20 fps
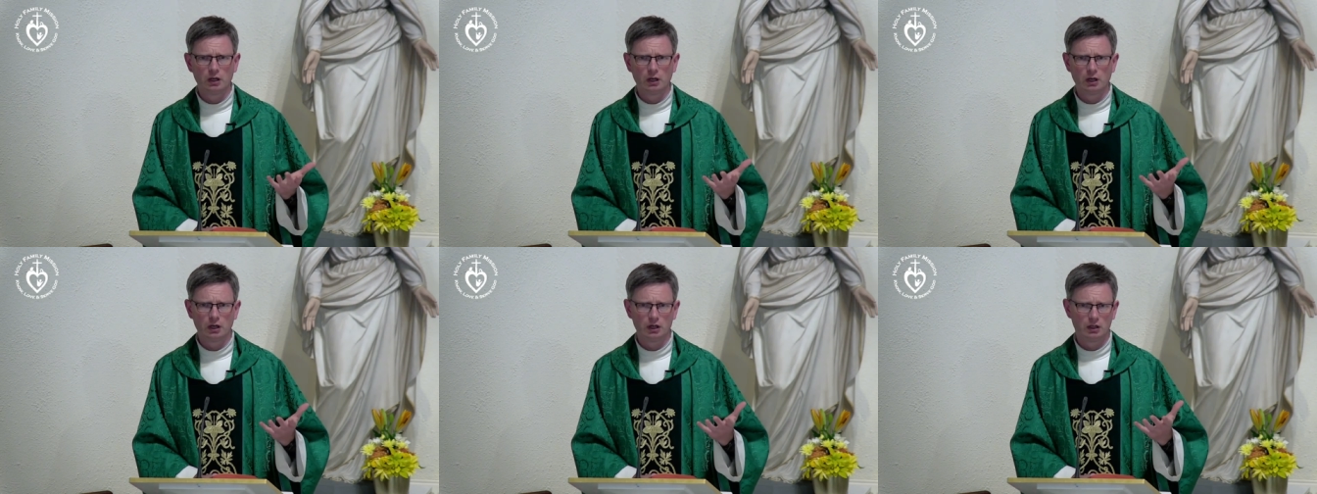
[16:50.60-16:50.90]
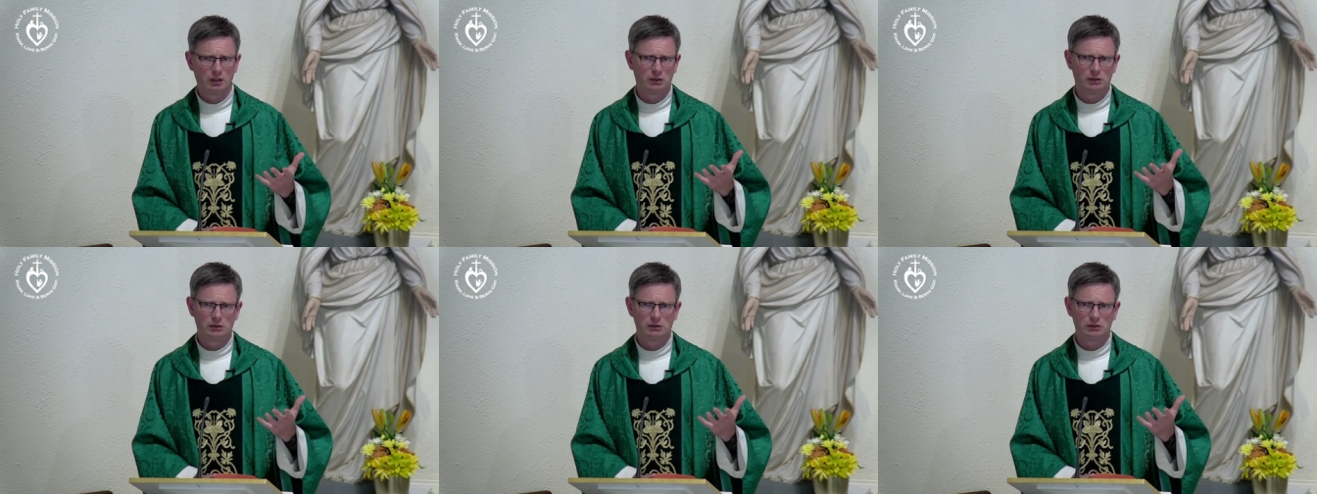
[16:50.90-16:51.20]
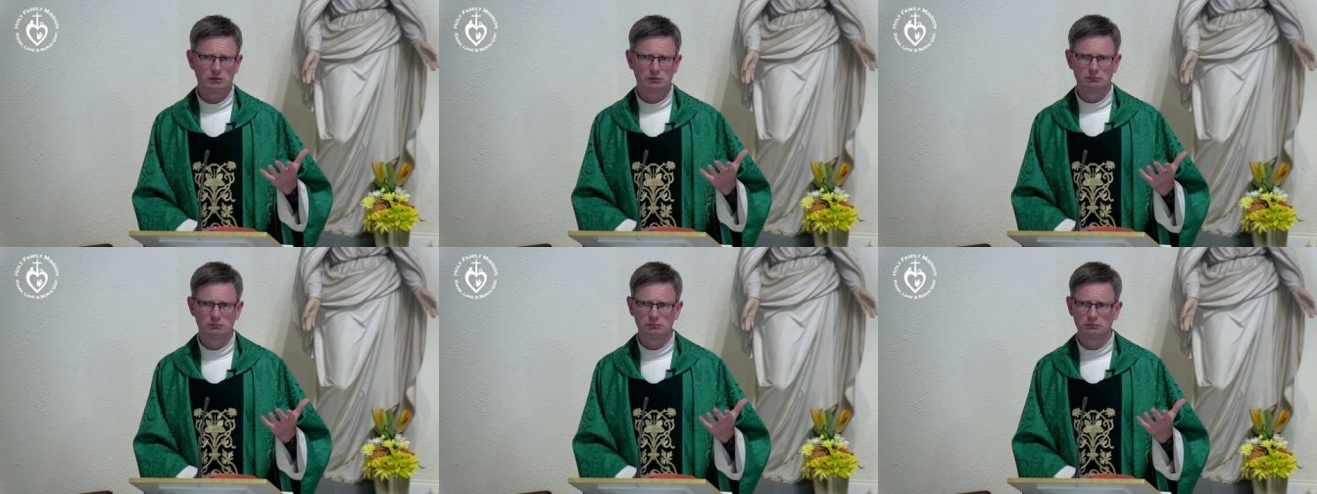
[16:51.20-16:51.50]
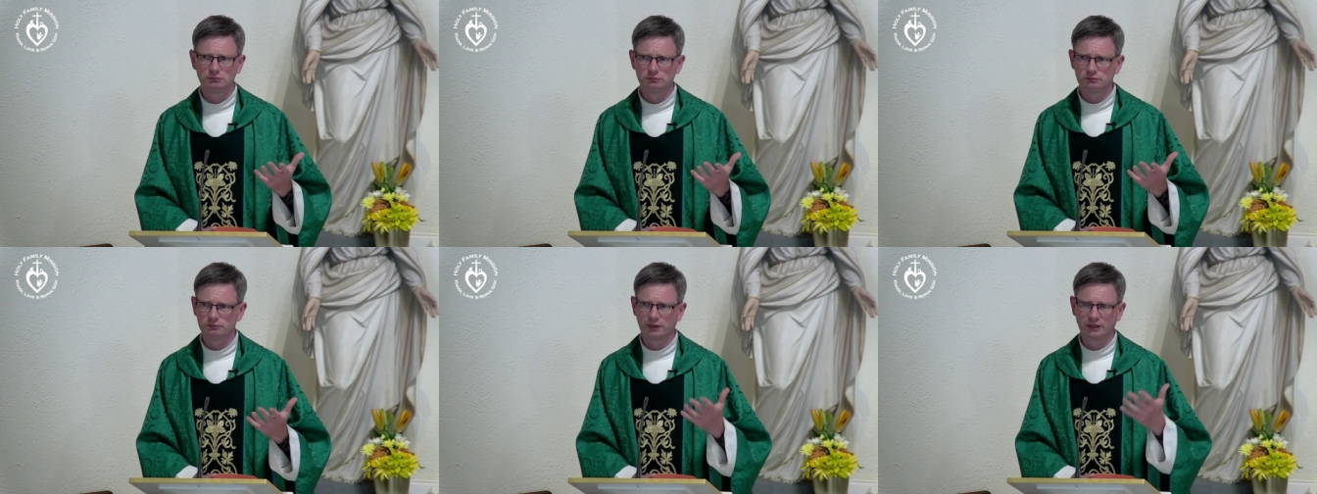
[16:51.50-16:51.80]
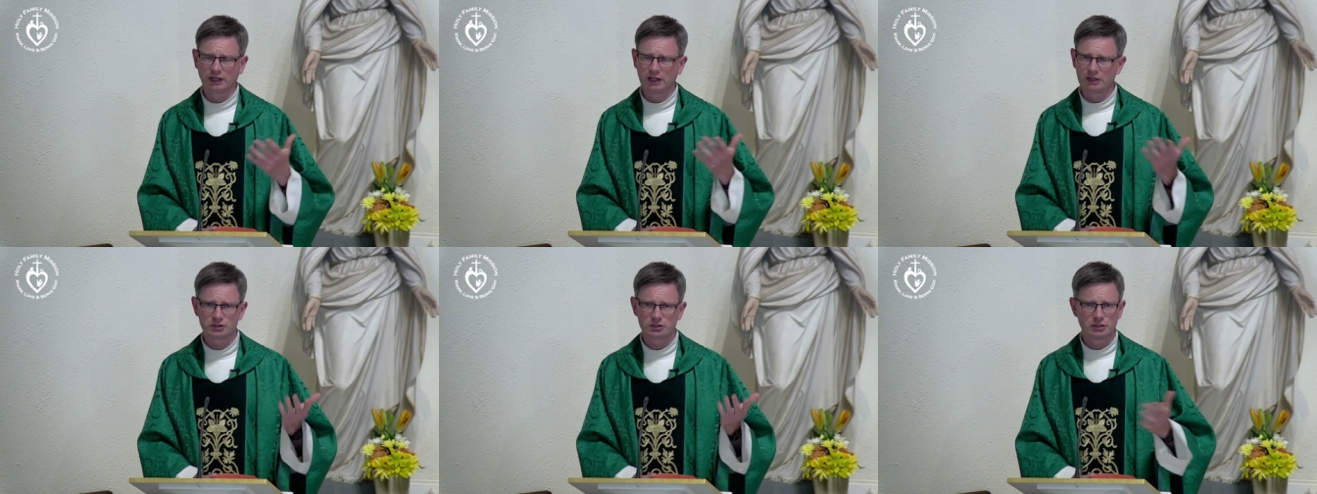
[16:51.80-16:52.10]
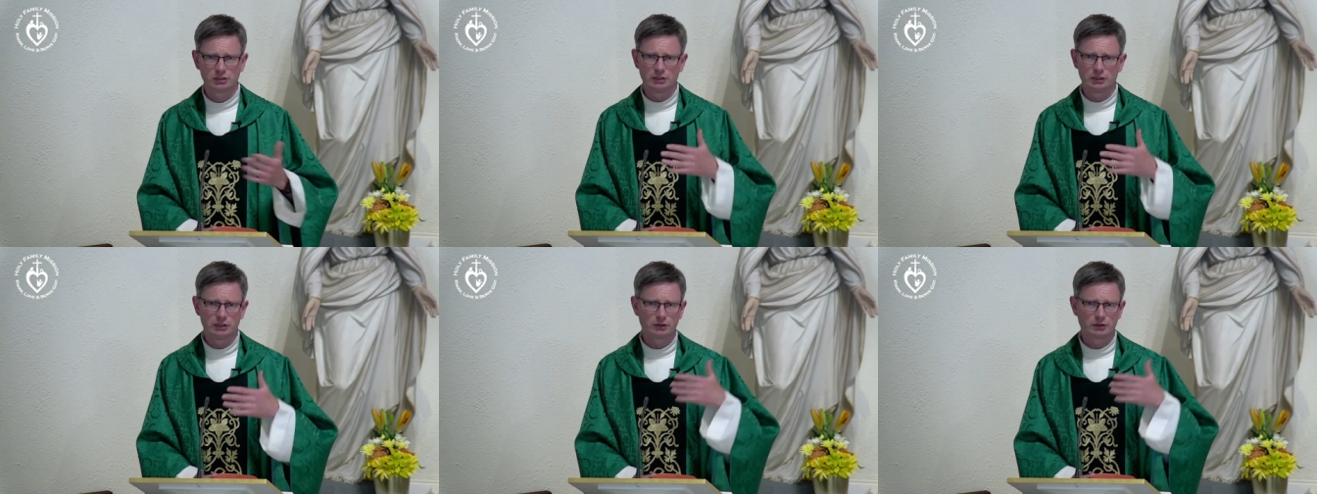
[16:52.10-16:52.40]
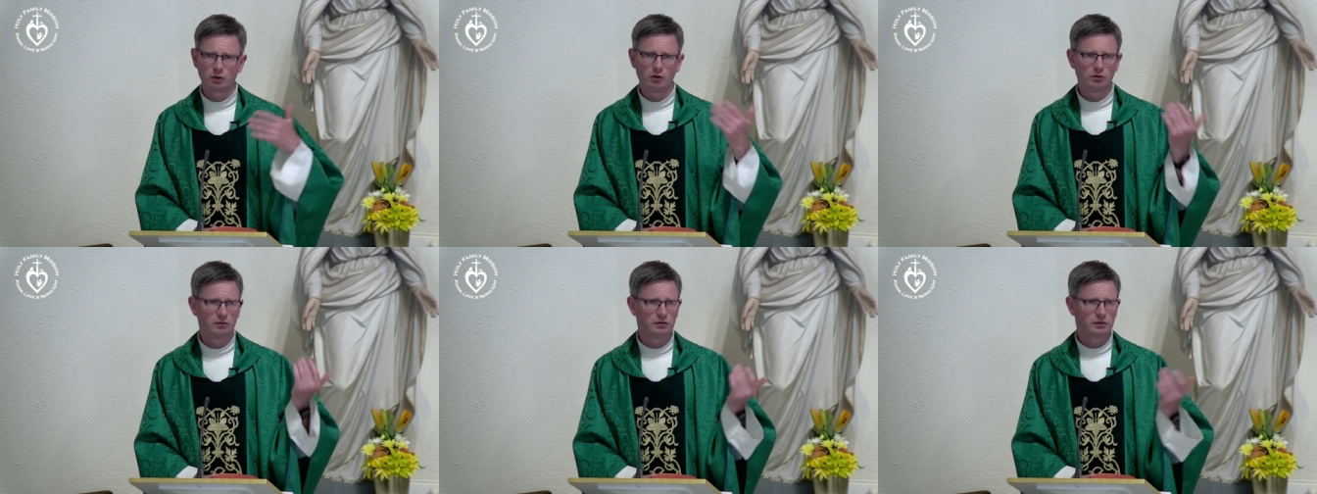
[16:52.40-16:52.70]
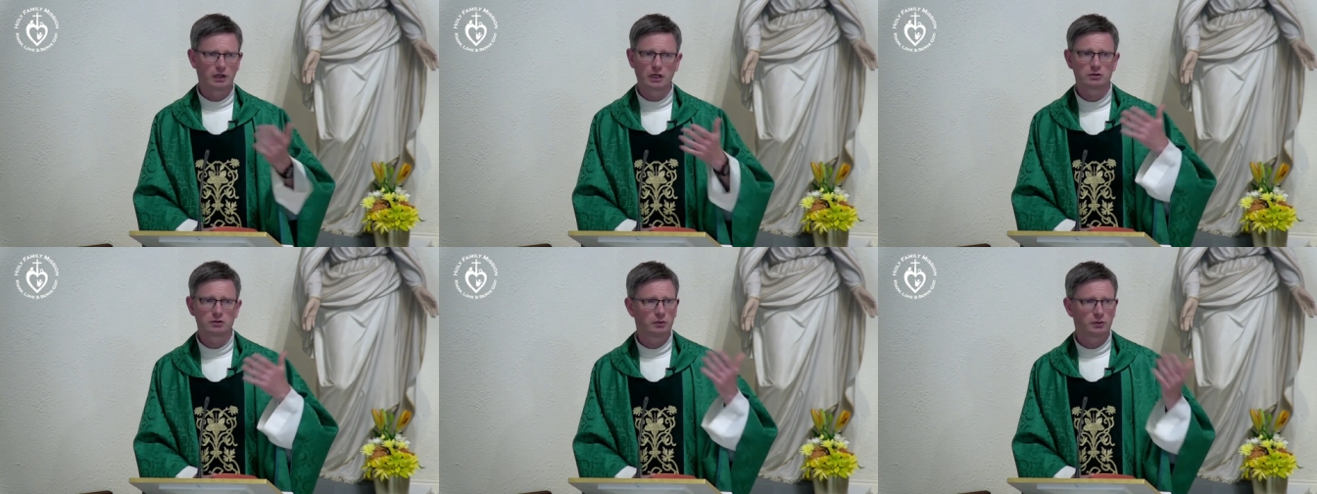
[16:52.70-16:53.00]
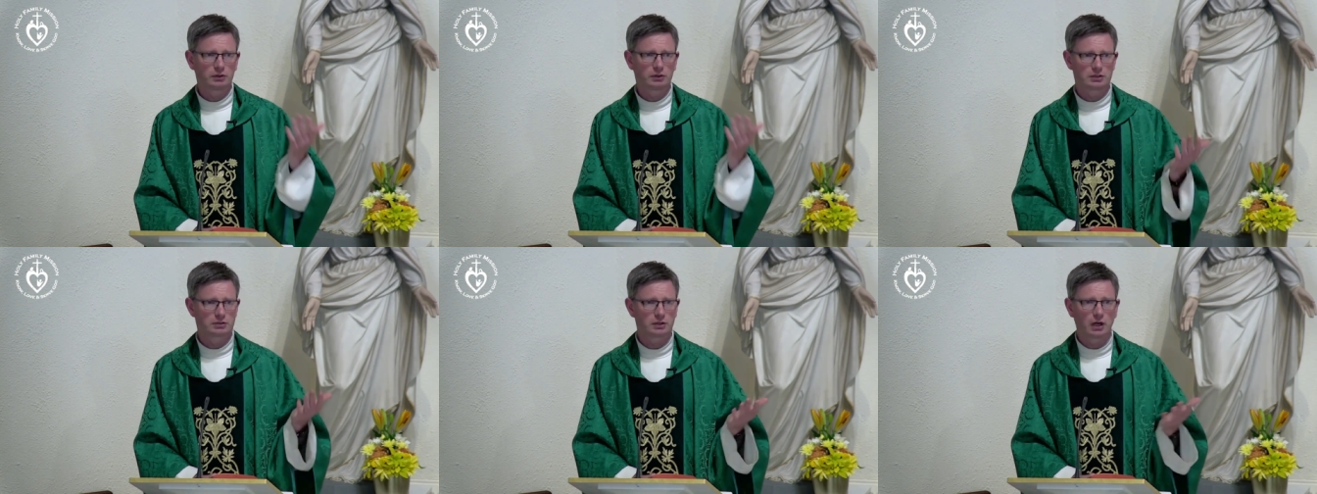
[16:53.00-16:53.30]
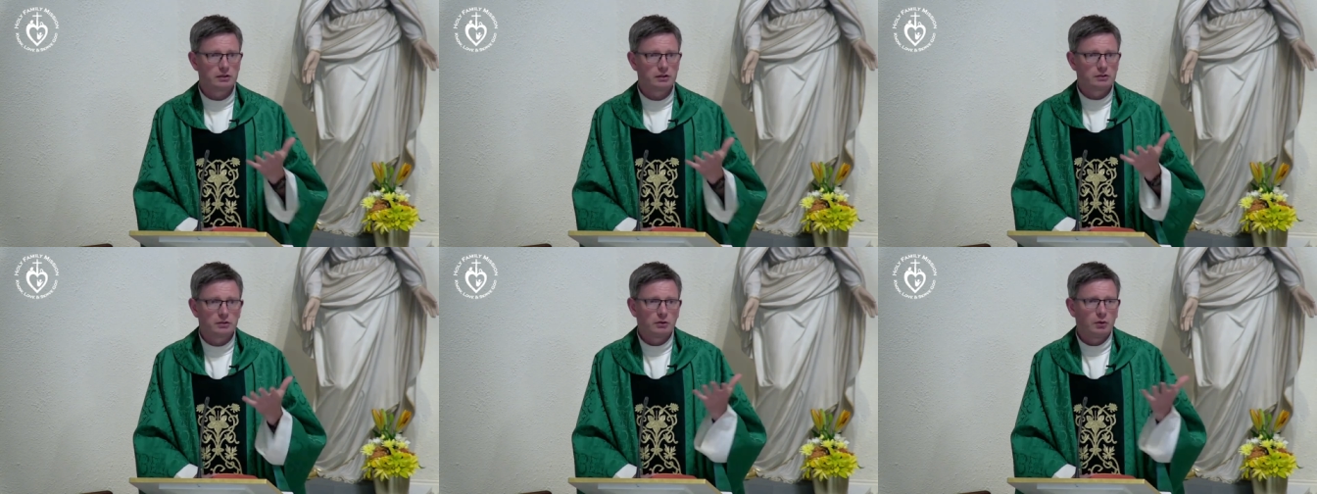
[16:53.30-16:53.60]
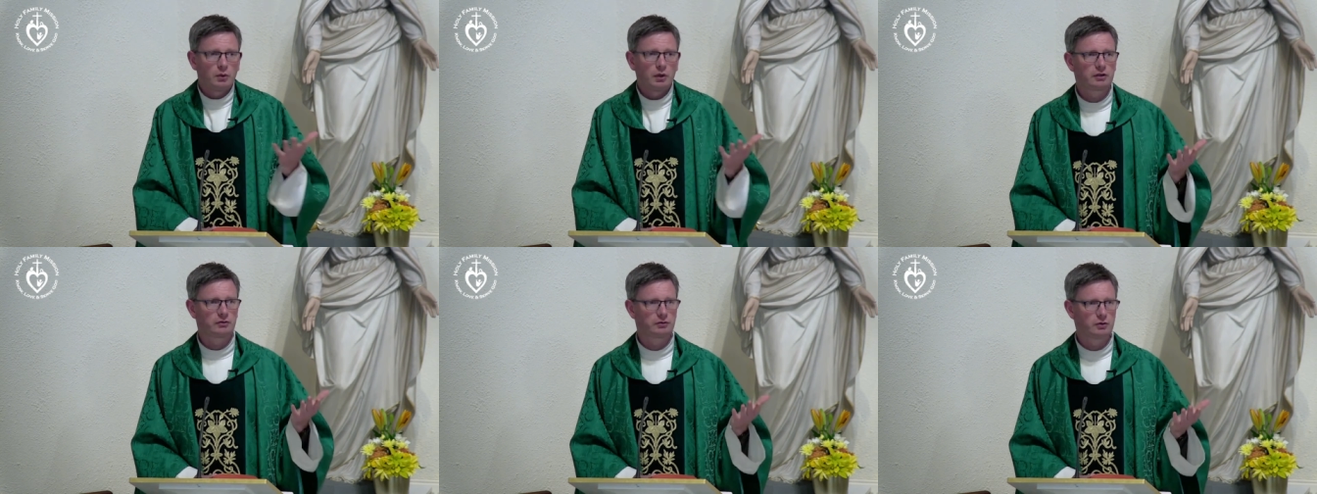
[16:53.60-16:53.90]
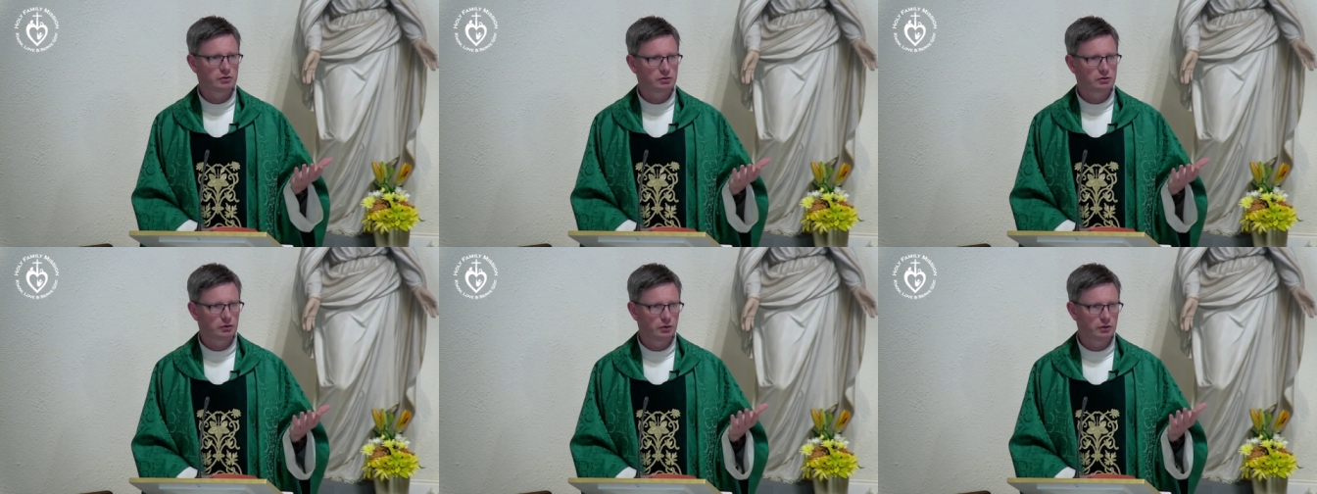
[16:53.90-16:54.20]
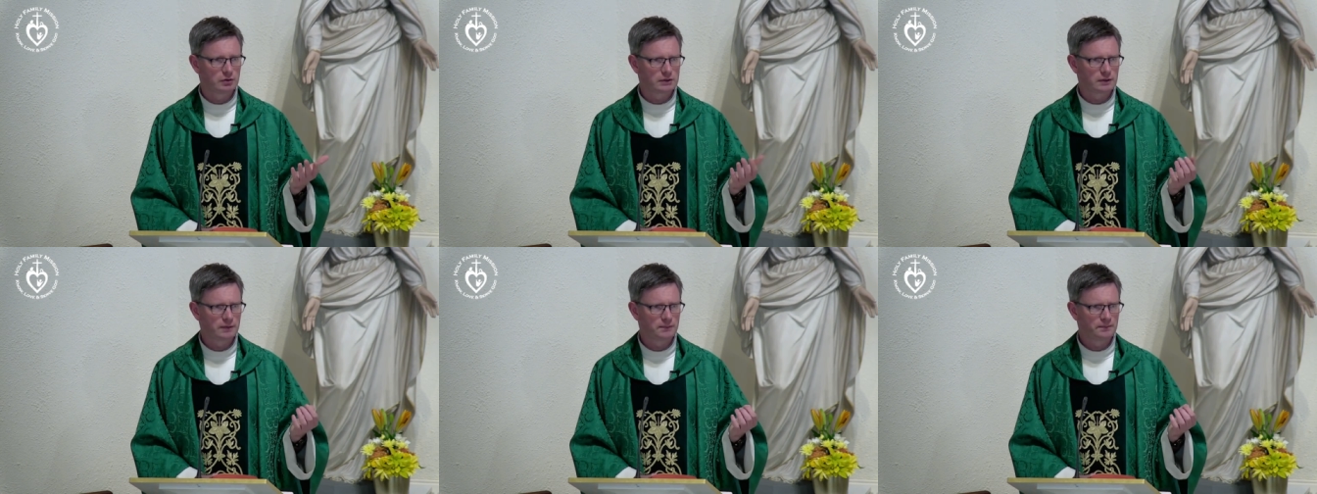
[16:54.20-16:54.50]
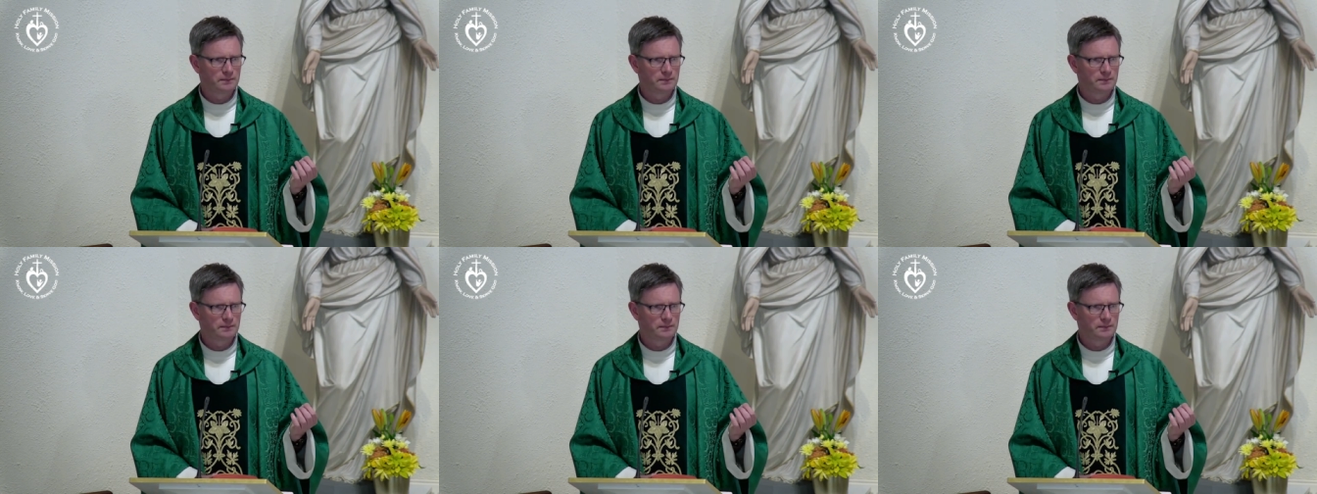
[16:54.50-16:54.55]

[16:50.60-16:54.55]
Um, financially, COVID, I don't know what this, I don't know what the future holds,